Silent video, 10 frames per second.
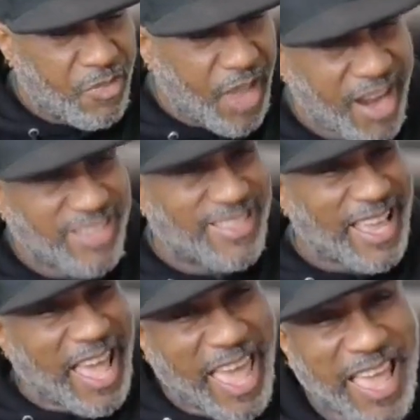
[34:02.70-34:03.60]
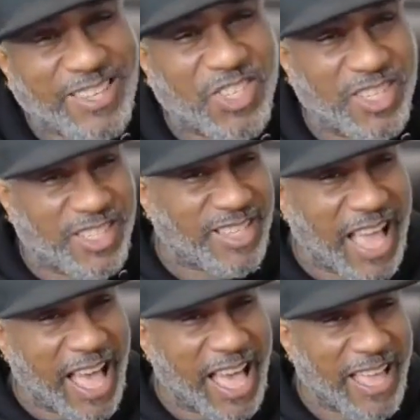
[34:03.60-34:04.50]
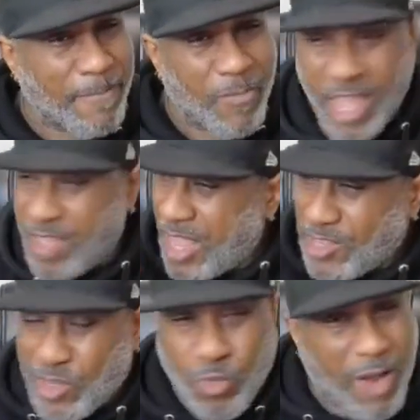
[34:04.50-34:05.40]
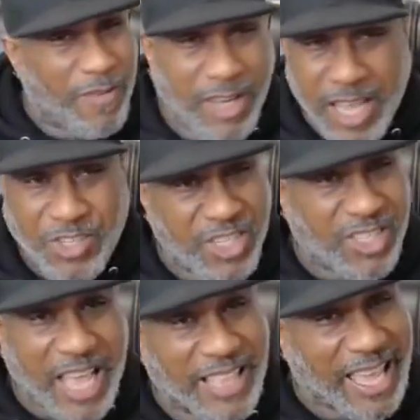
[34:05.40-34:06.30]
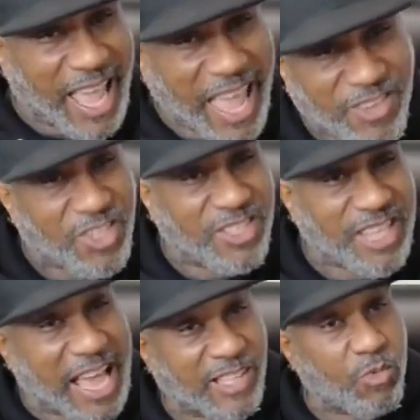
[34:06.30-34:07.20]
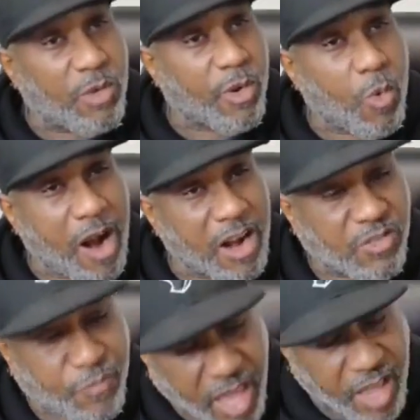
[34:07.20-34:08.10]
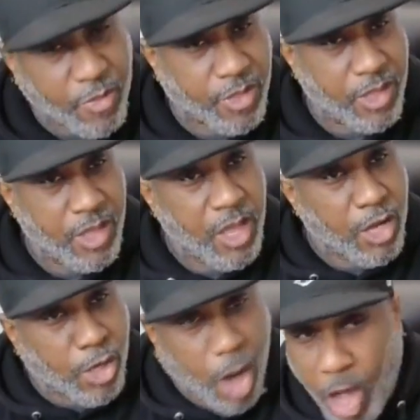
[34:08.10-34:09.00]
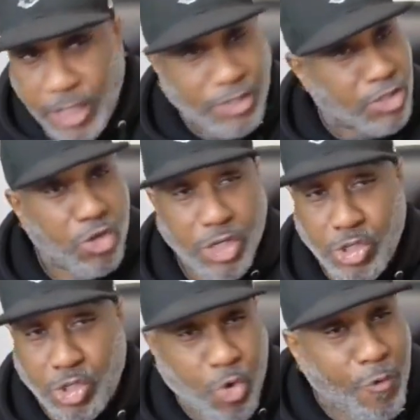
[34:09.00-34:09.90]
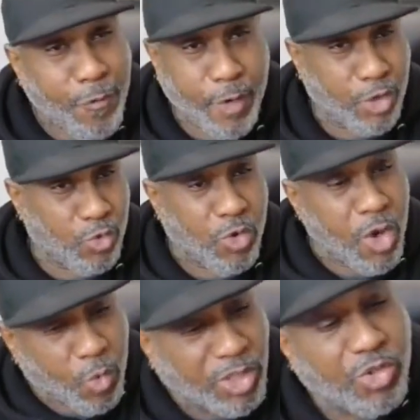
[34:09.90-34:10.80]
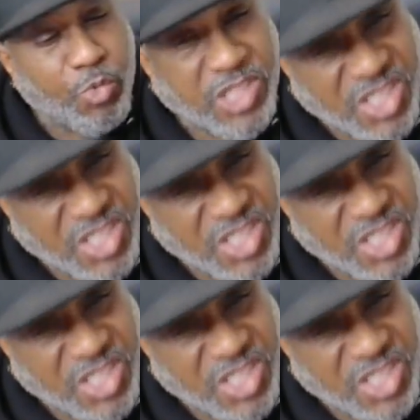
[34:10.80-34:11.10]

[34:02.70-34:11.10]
there's the action side and there's the revelation side. The action side is what requires faith. God isn't going to do for you what you were